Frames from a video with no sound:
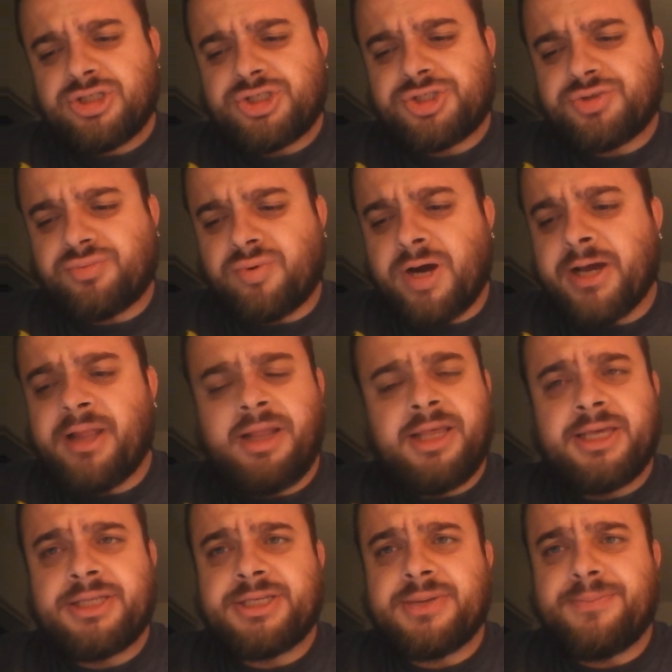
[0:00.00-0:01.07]

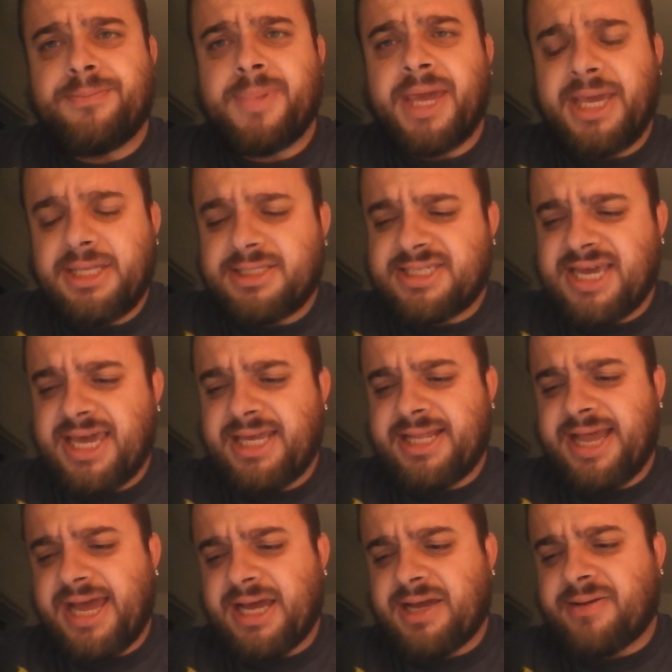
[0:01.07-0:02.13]
Struggling to
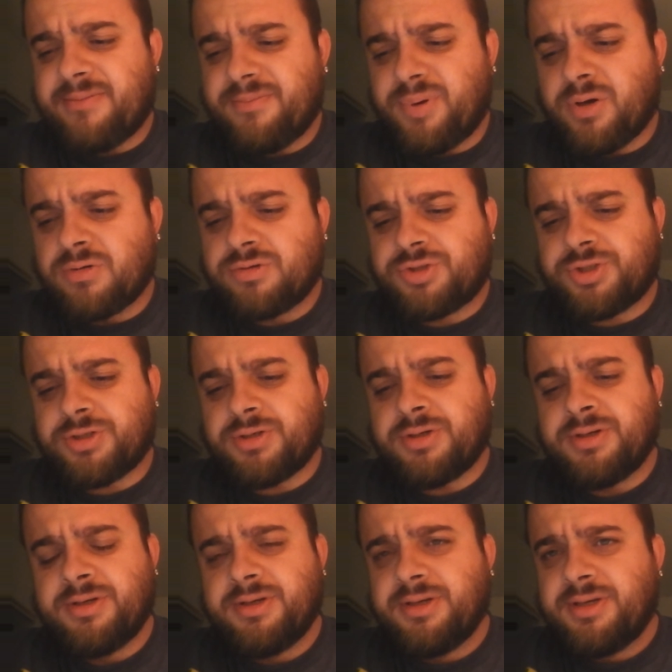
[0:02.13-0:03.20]
maintain that
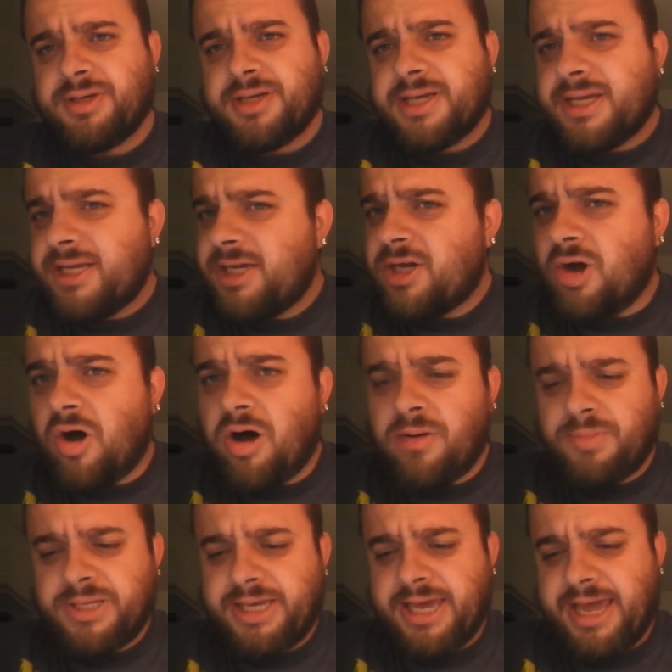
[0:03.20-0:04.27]
composure, he
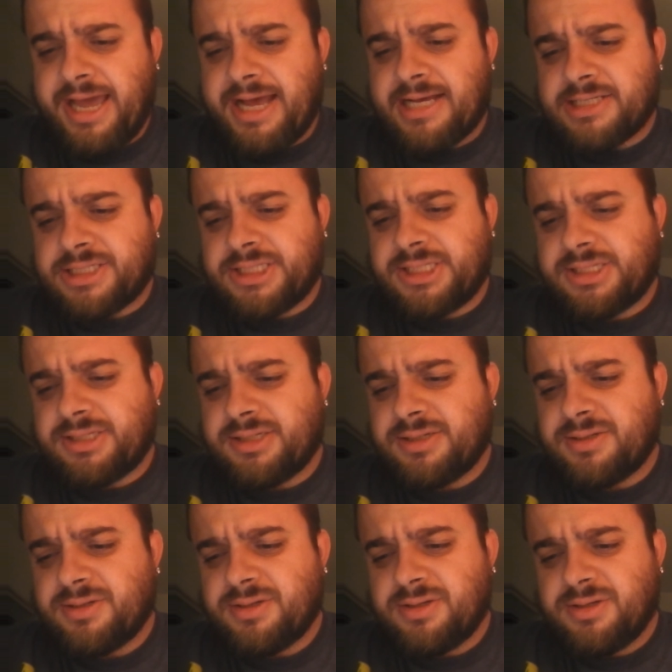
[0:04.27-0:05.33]
calmly asked,
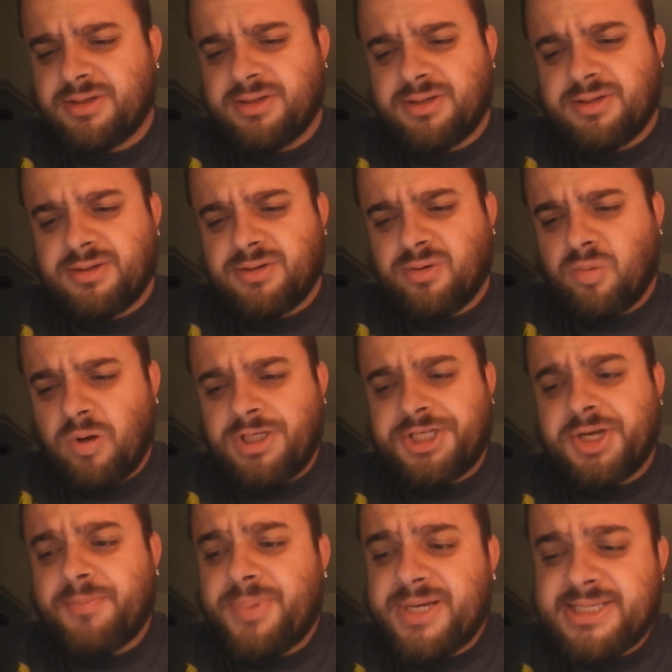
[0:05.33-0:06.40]

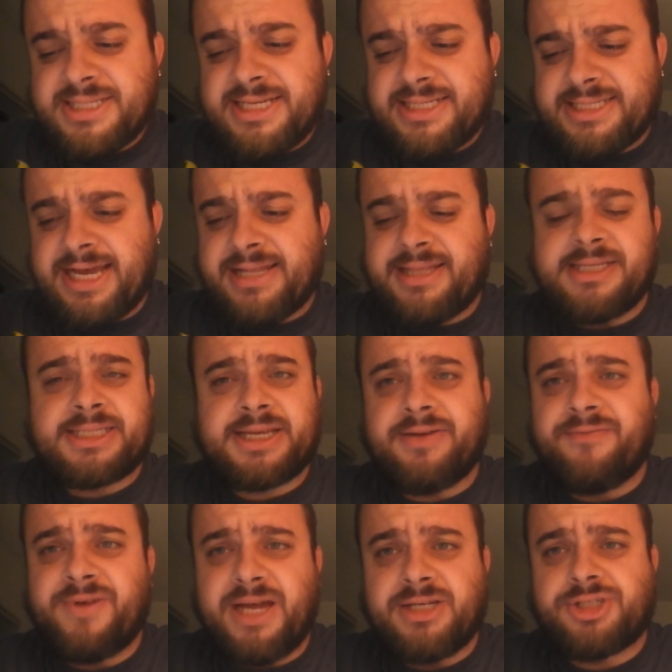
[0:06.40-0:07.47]
"What's your business at this
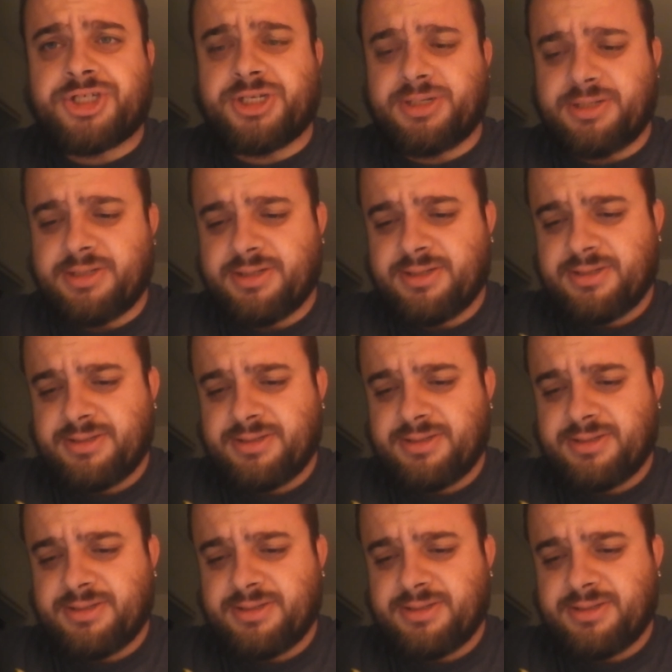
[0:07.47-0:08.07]
convention?"